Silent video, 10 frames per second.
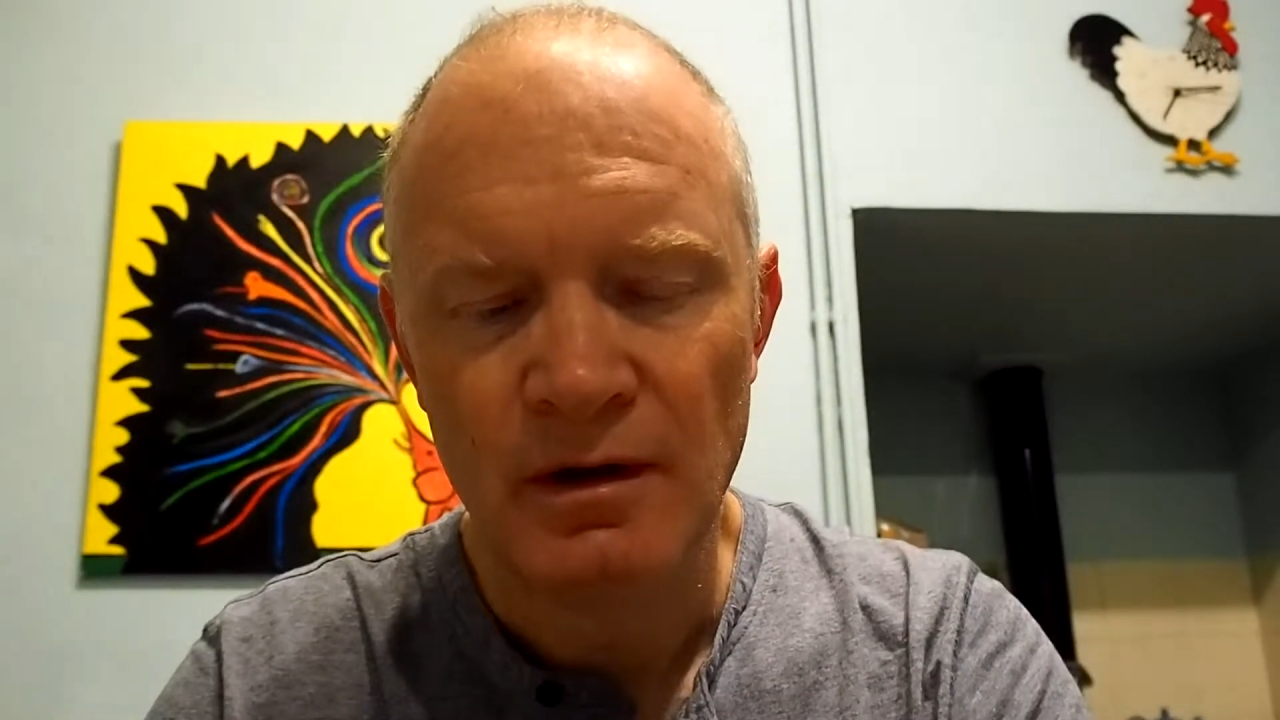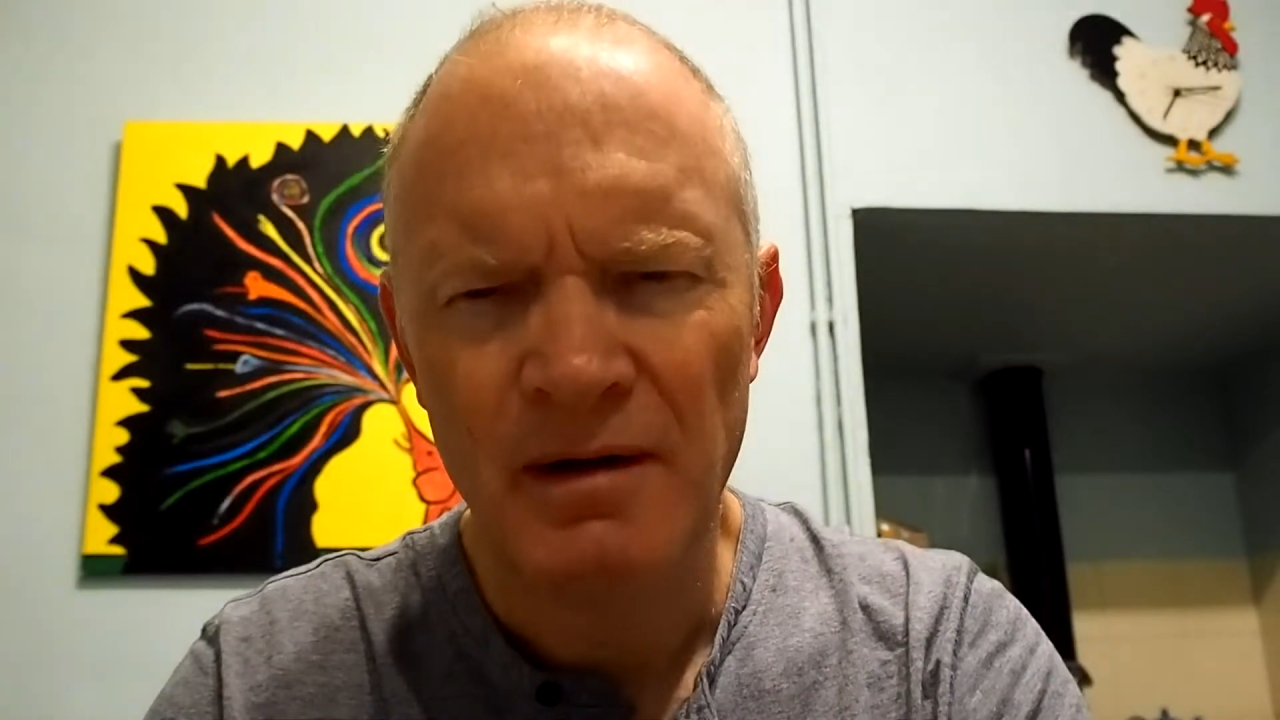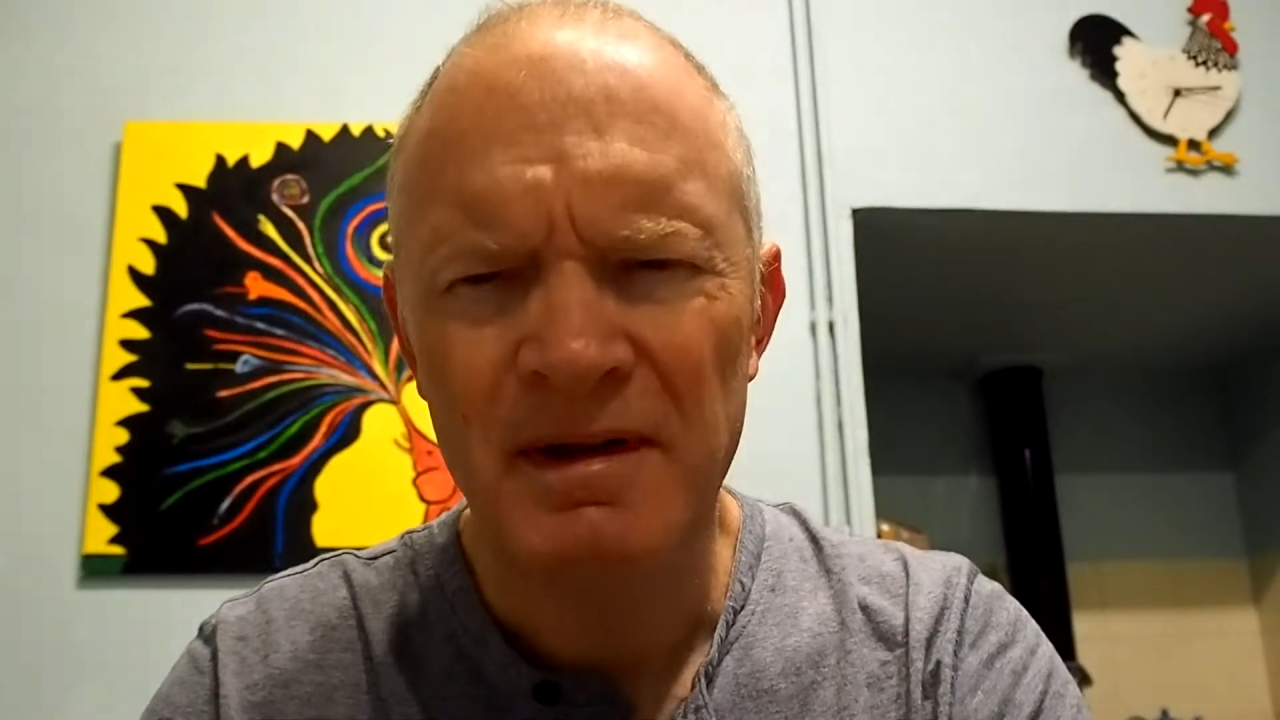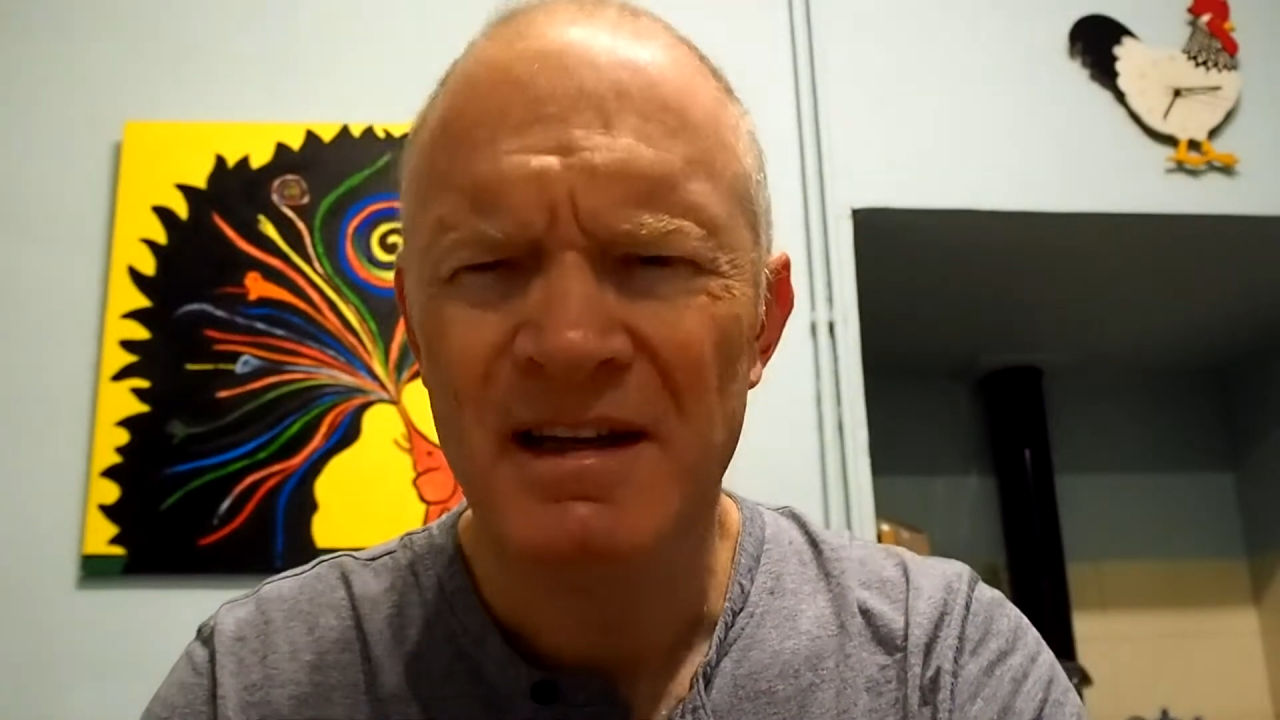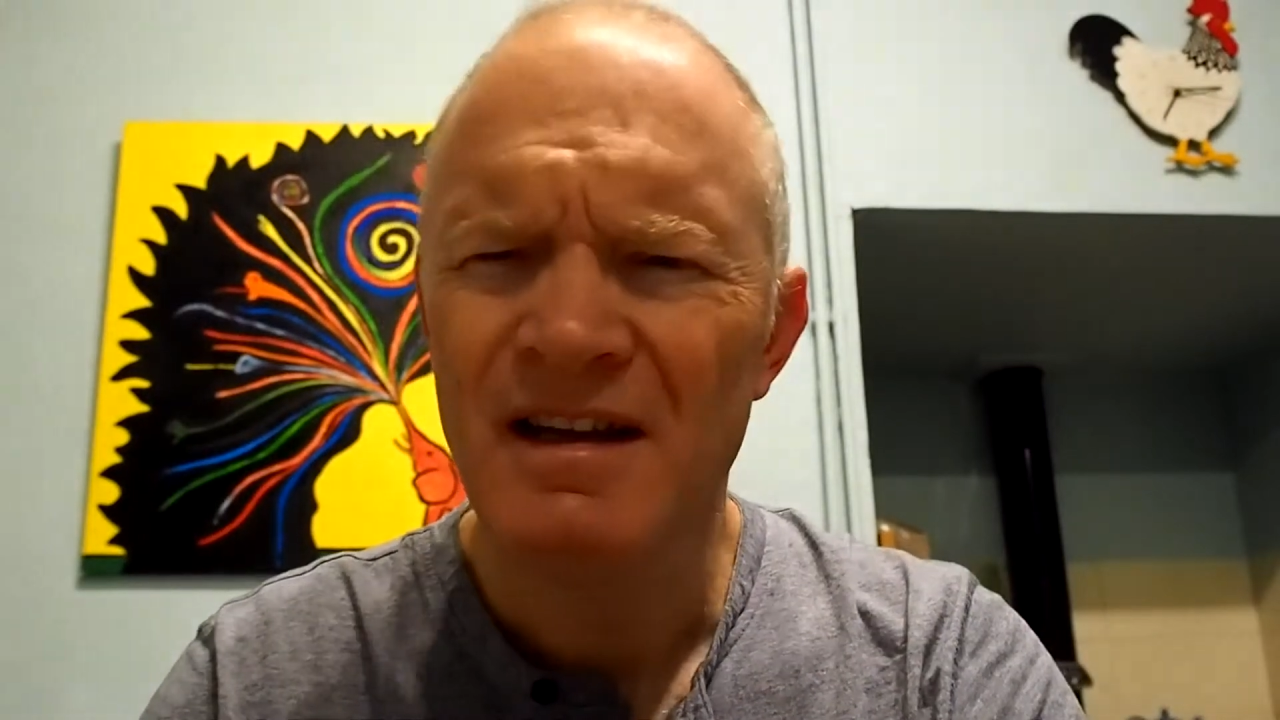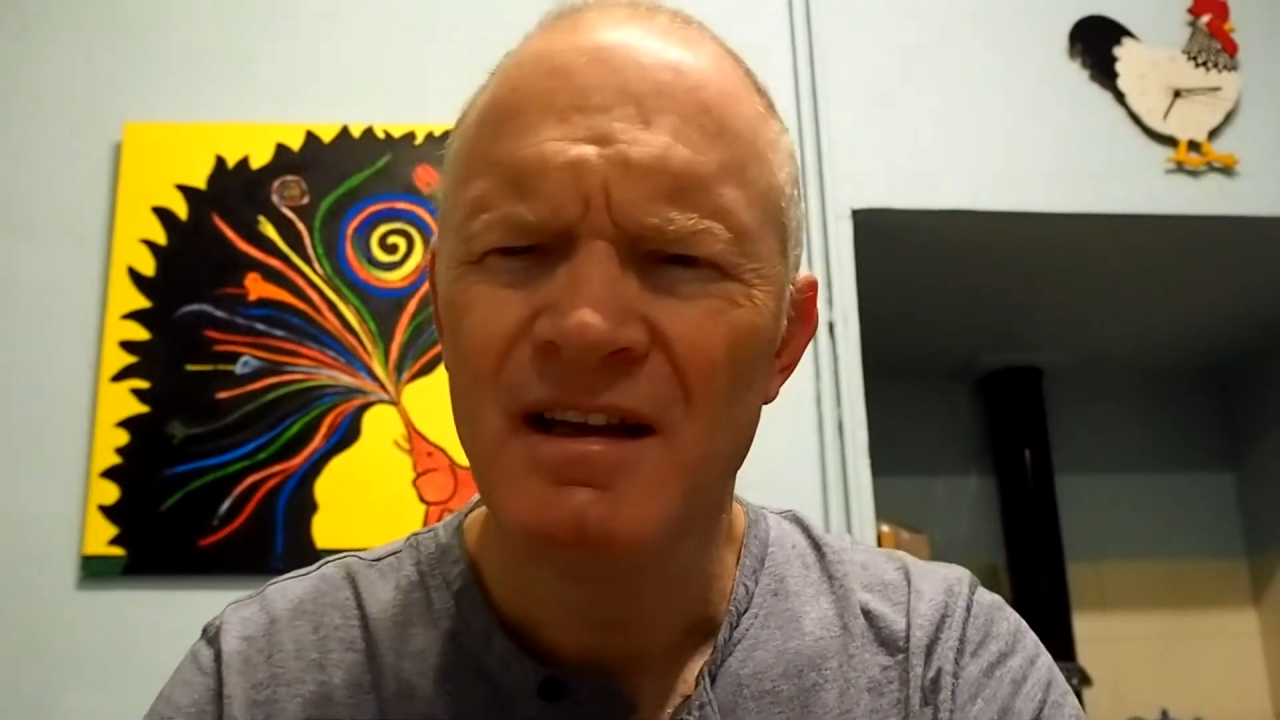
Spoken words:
I mean,